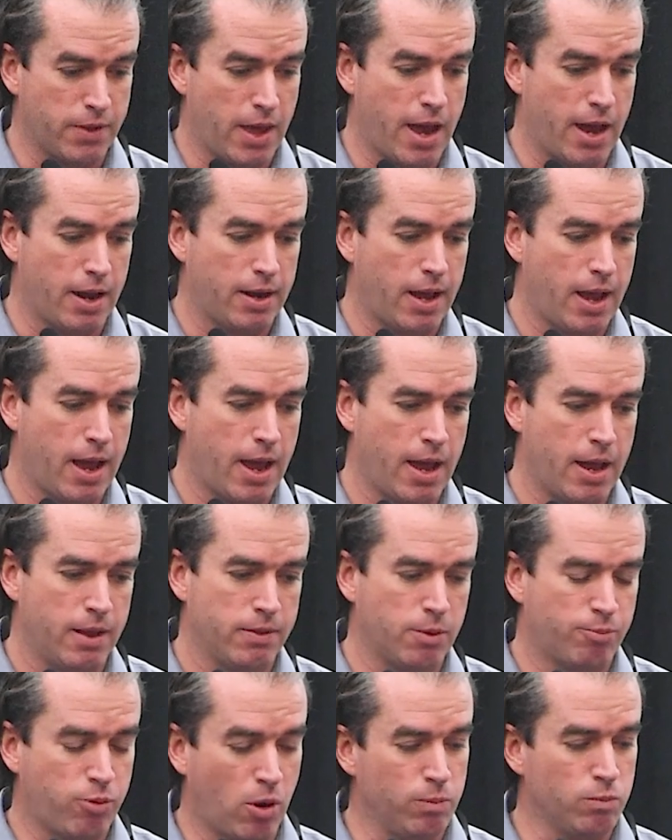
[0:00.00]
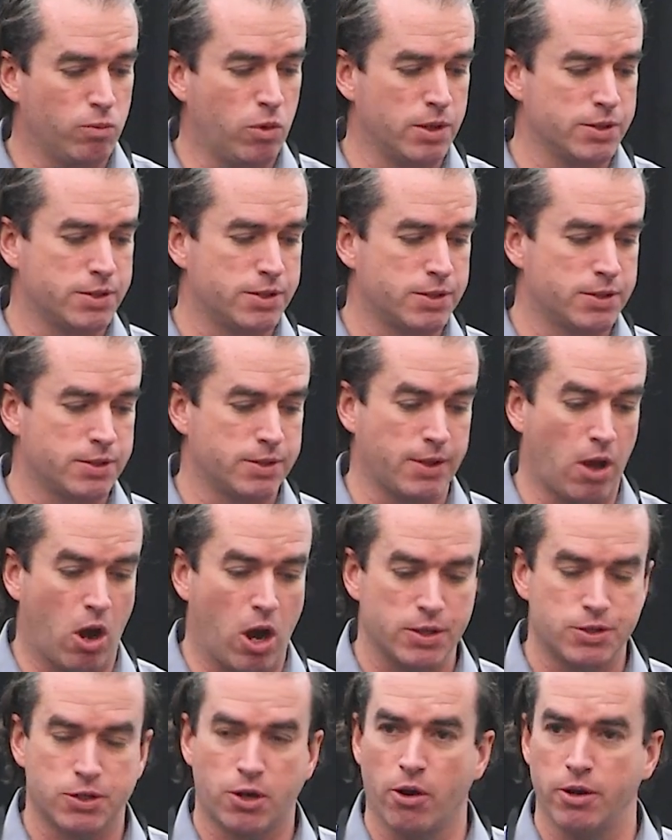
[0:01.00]
that. And the problem was the
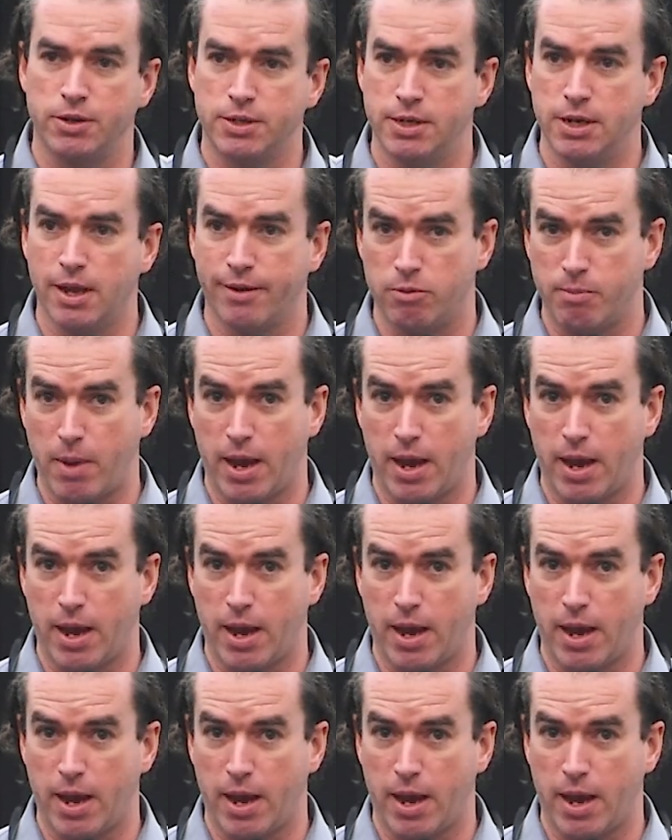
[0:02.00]
isochrone didn't even